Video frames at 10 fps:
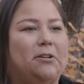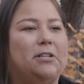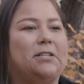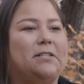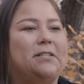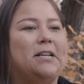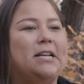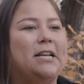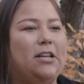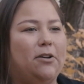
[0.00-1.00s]
It just,
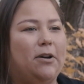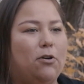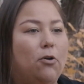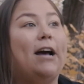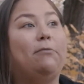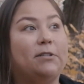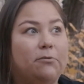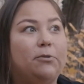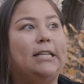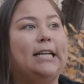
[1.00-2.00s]
you know, and OCAD was
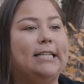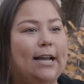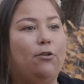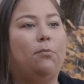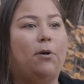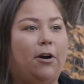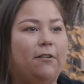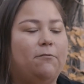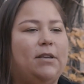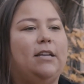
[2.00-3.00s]
a really integral part
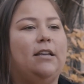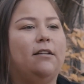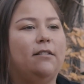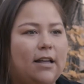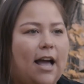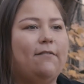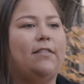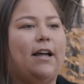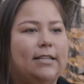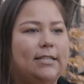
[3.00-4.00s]
of me
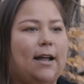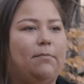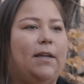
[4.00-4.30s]
having that step